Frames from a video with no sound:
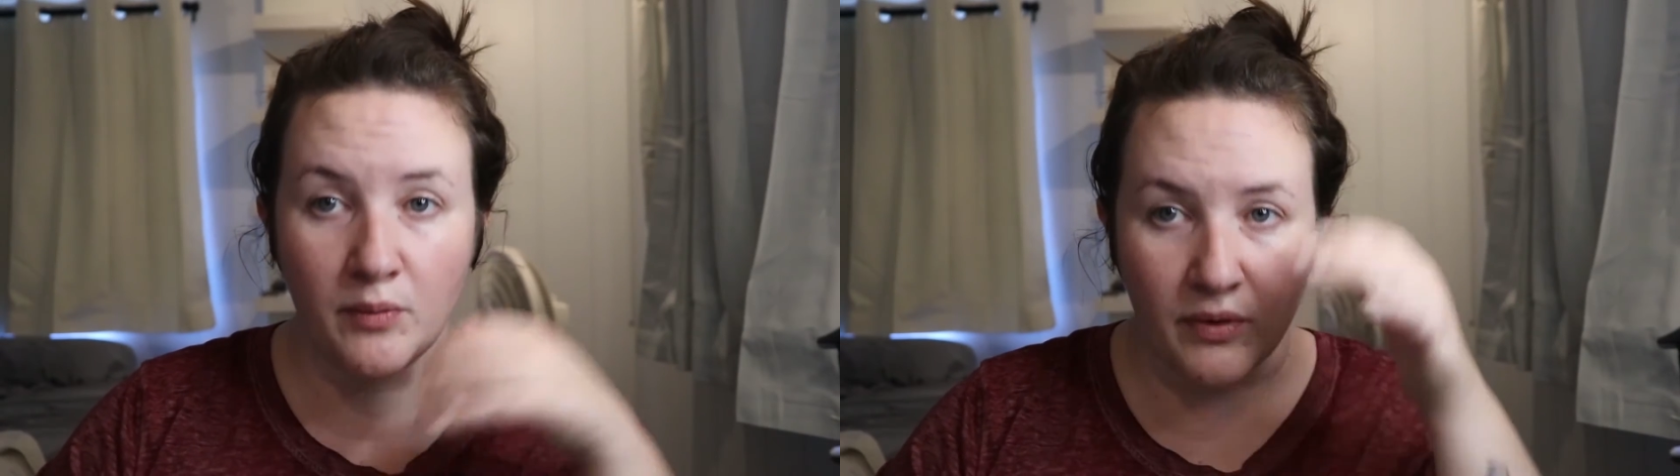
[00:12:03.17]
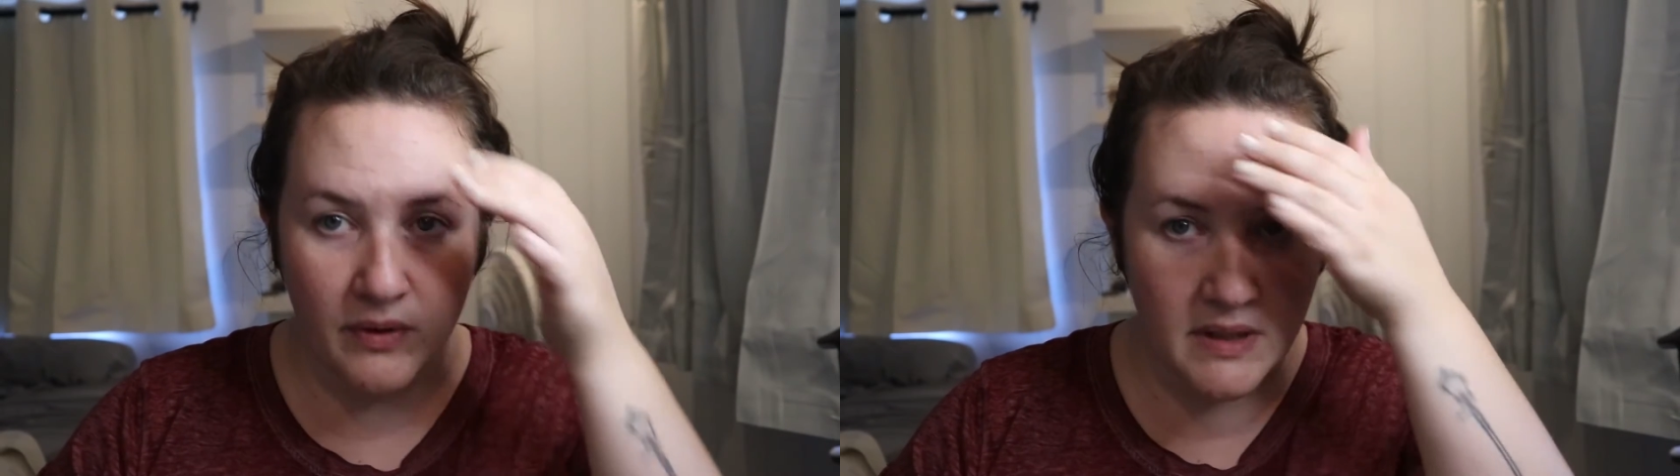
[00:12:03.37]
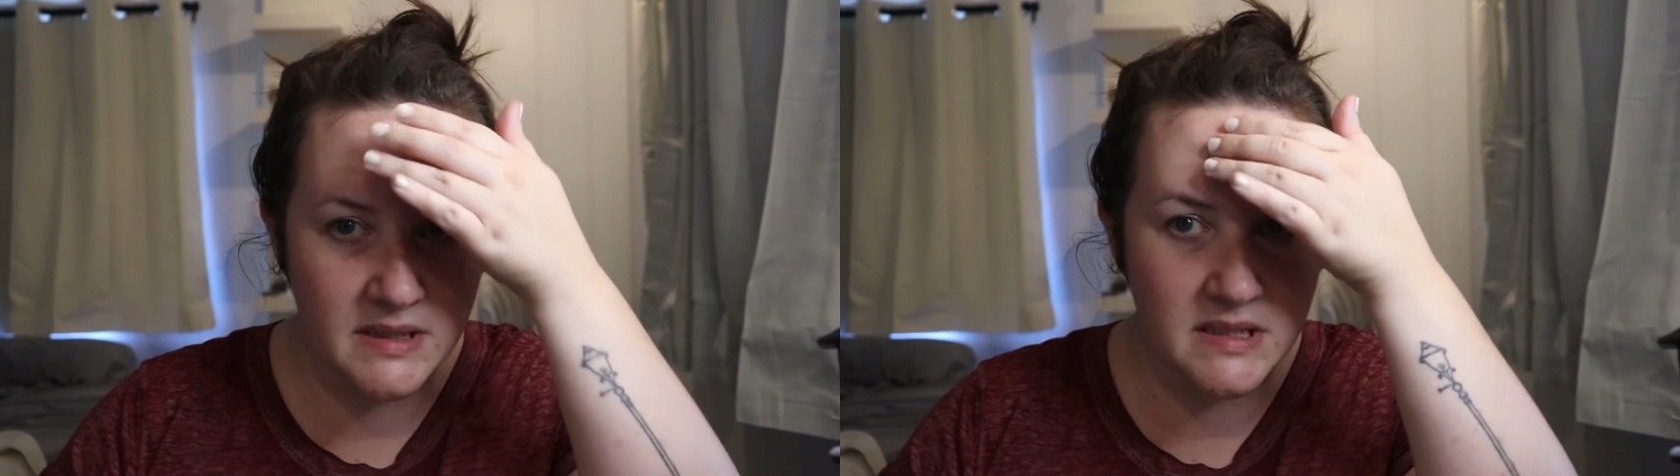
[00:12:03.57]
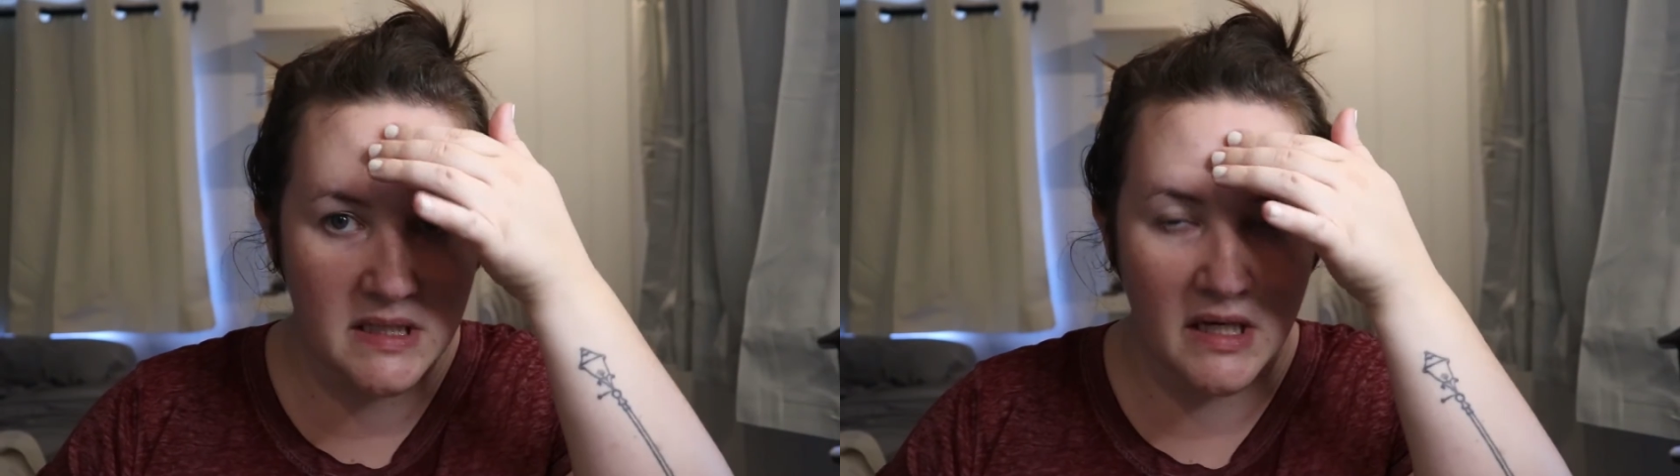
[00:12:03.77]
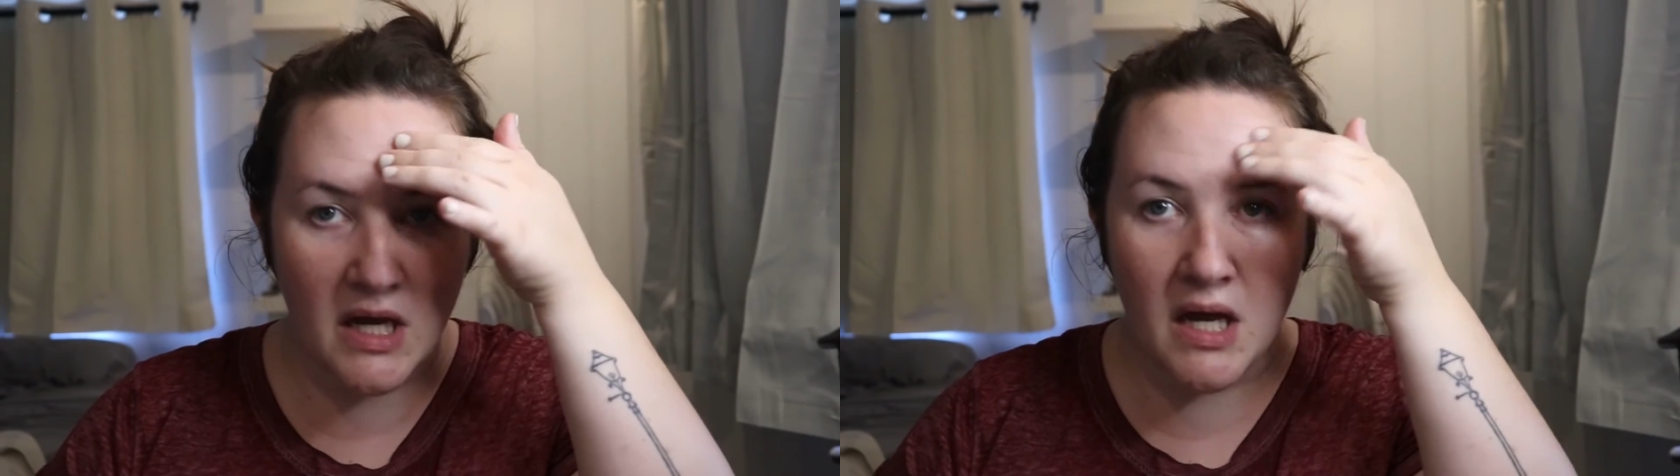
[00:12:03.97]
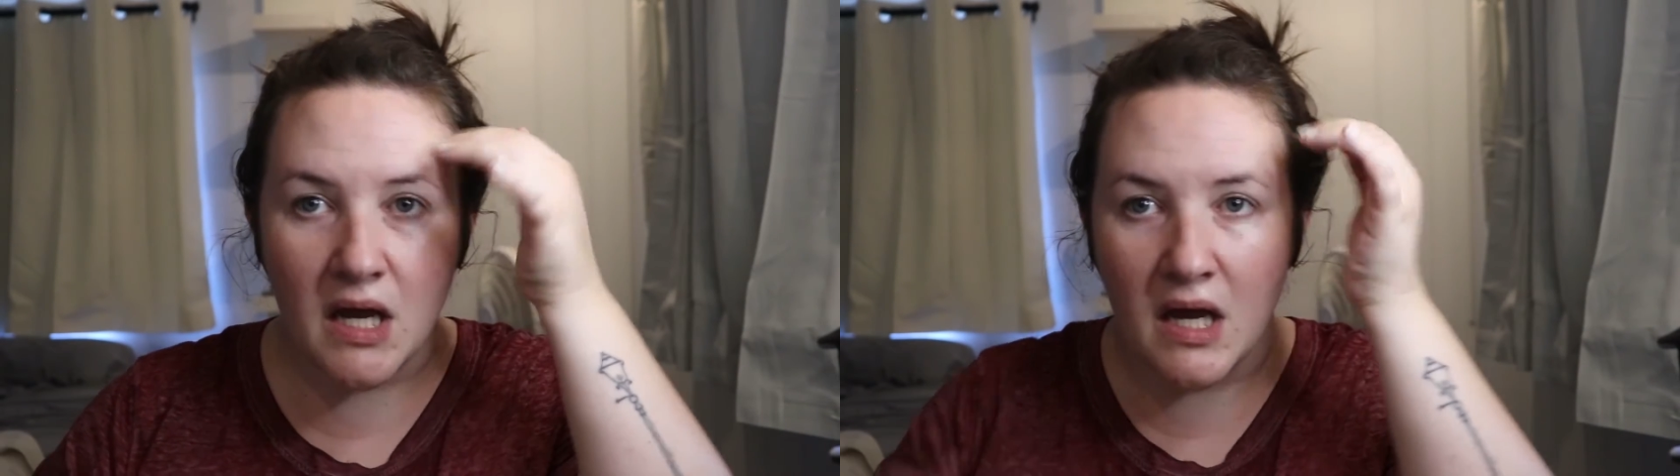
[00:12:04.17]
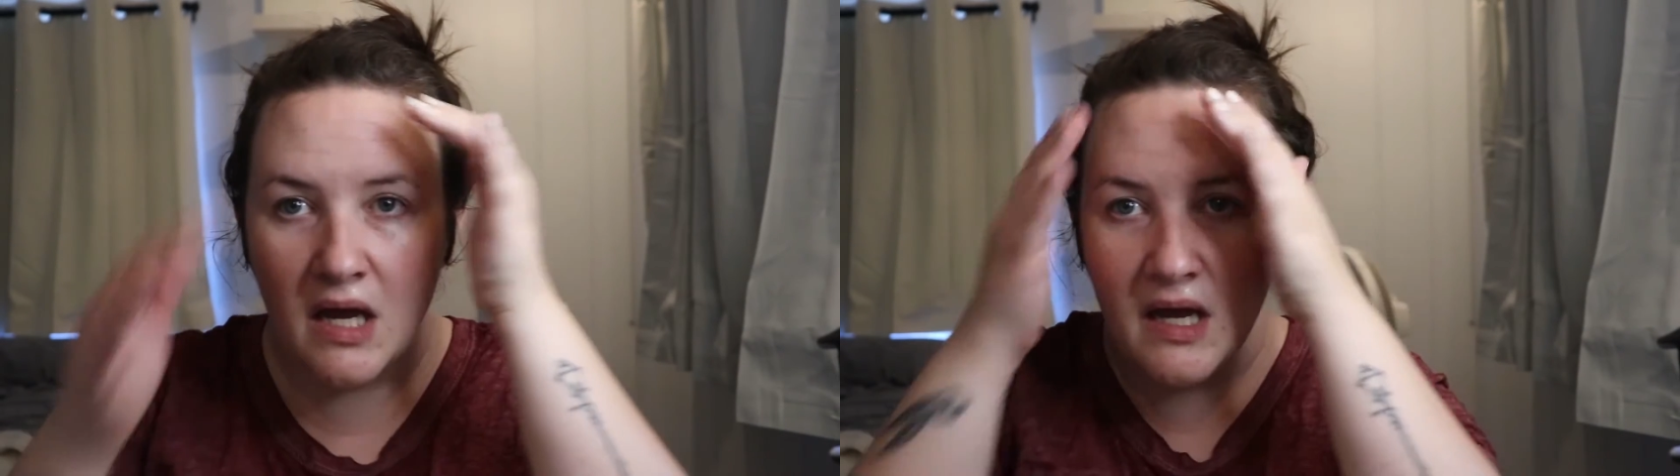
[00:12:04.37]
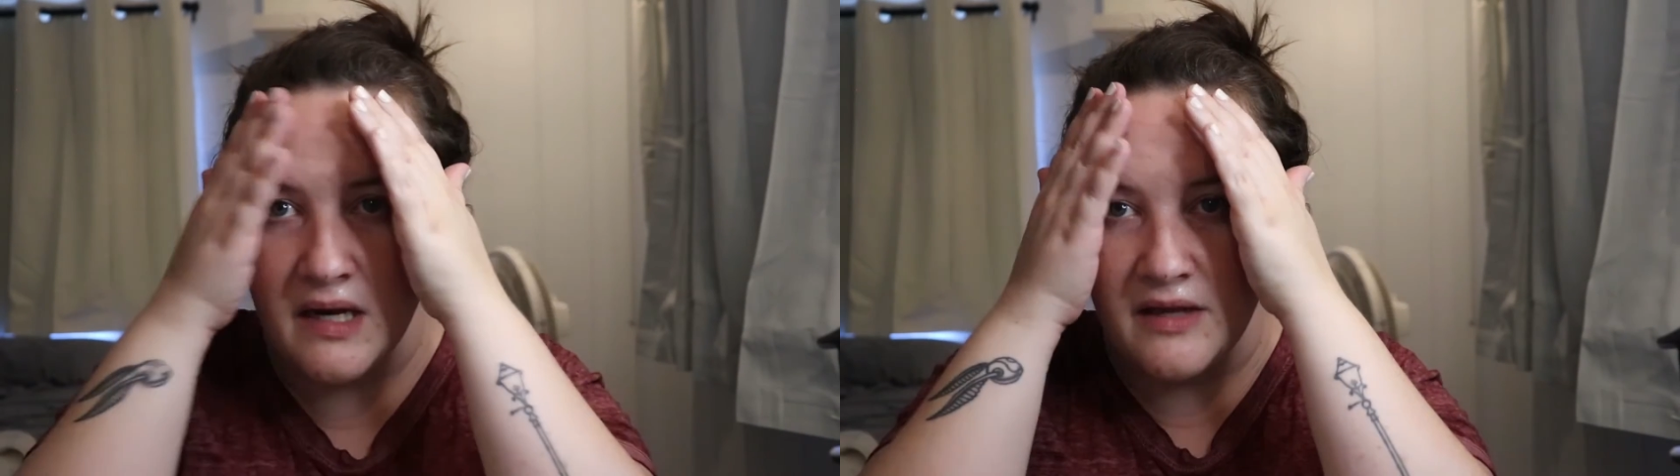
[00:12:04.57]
pretty good.